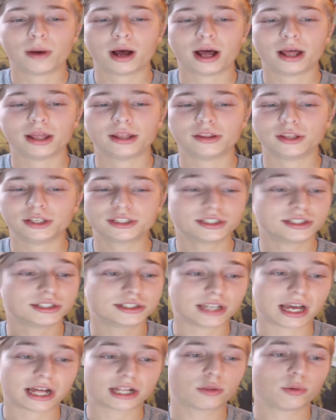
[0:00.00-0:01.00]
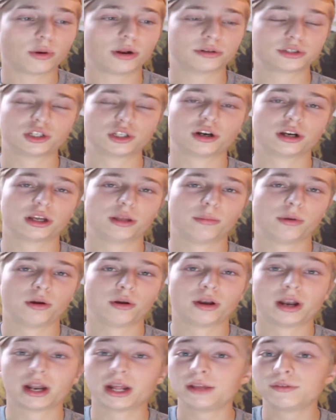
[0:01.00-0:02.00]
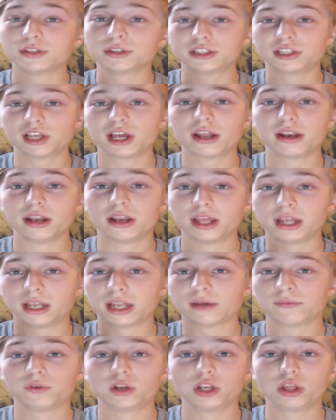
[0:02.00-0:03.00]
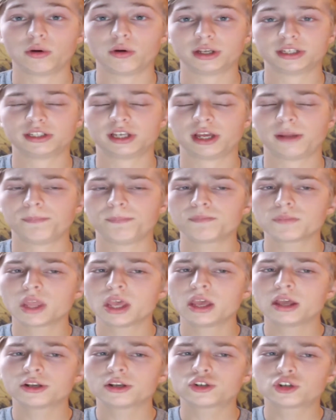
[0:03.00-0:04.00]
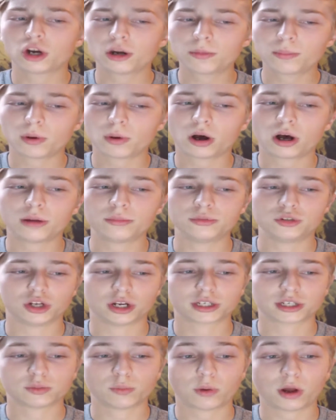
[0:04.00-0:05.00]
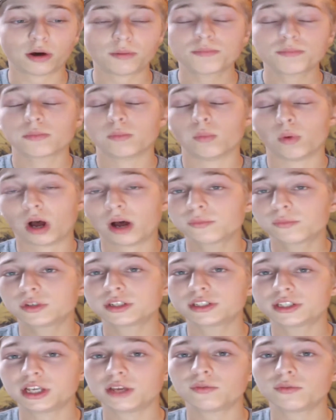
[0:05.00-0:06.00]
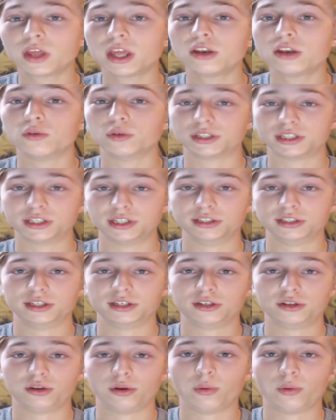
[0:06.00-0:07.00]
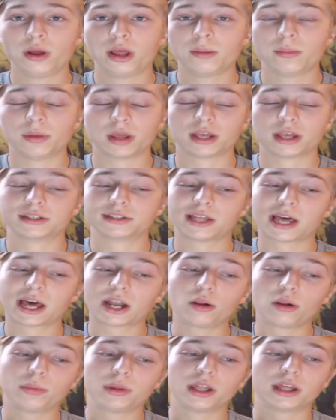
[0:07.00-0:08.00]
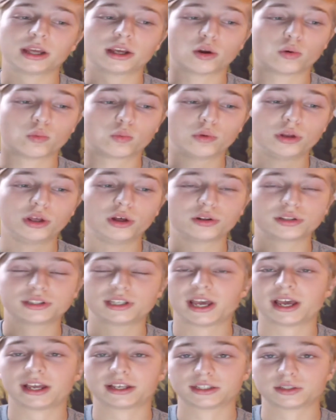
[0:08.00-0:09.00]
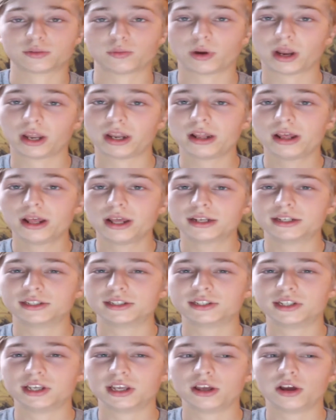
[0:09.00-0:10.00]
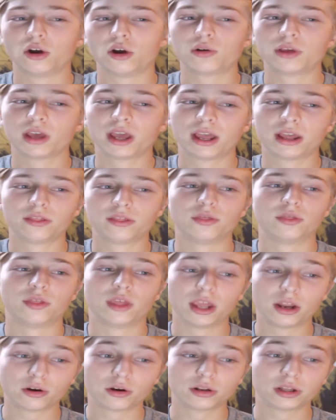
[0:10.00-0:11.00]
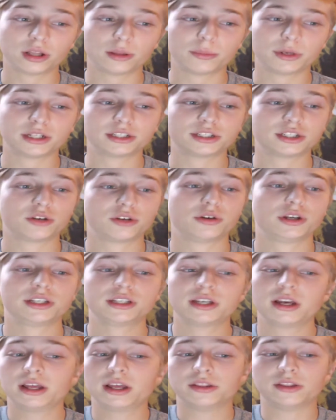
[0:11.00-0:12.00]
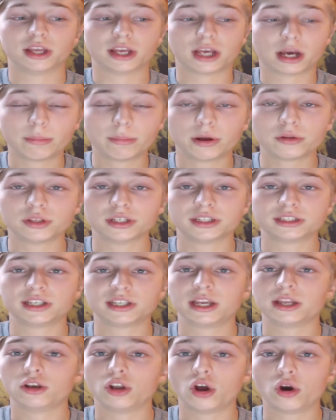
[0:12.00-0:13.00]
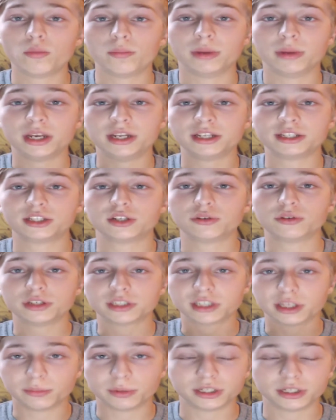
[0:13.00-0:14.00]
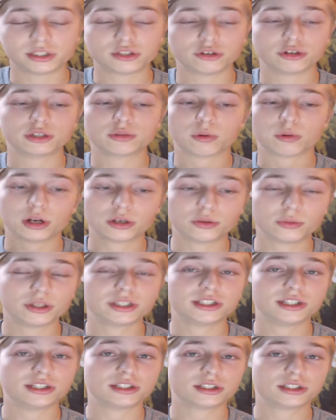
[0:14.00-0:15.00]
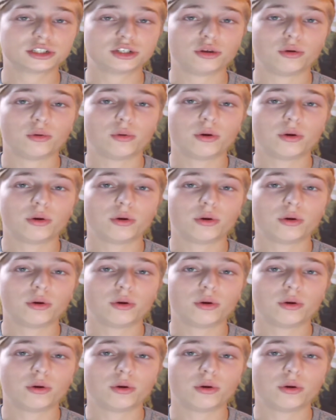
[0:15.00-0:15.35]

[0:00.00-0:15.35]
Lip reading: This is exactly what I was talking about. And I even said in that video, I said, Sharp Objects, well, we'll have to see if they do a season 2, because that'll be like a real test, right? To see, okay, they are a limited series. They come out, they say, nope, mini-series, limited series, we're not doing a season 2.